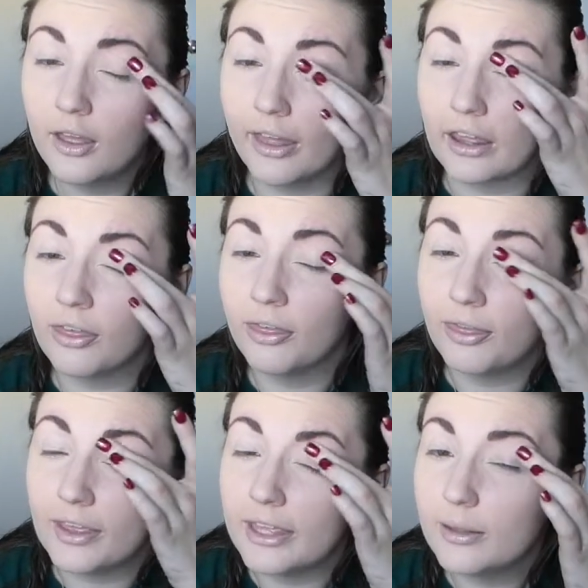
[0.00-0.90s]
like
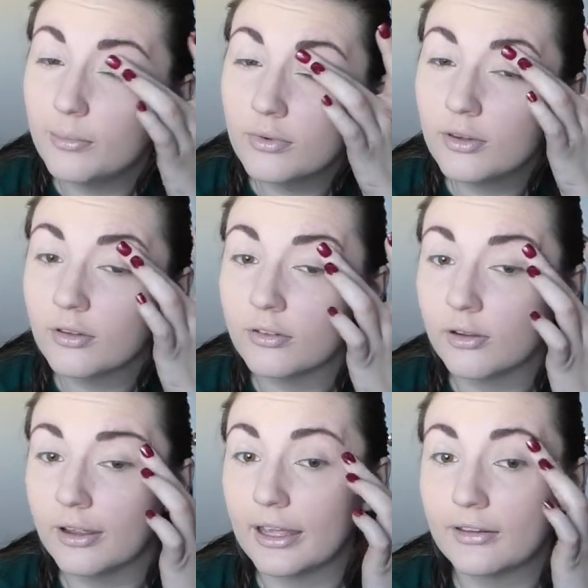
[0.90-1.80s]
themes,
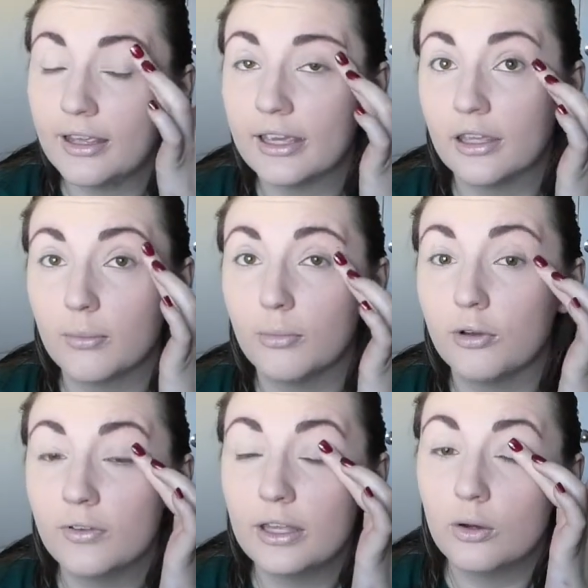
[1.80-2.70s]
so like taking a
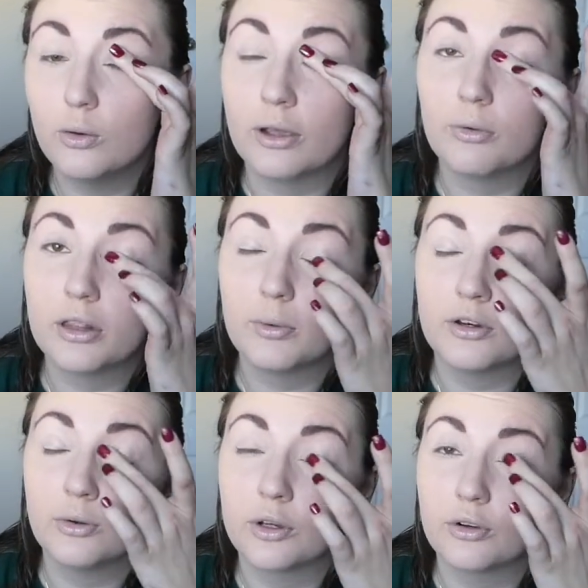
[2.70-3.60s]
movie. Ooh, I really want
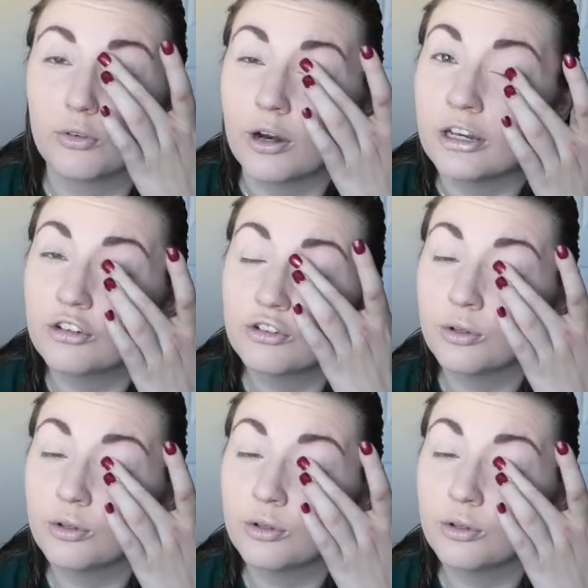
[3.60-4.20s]
to do a Grinch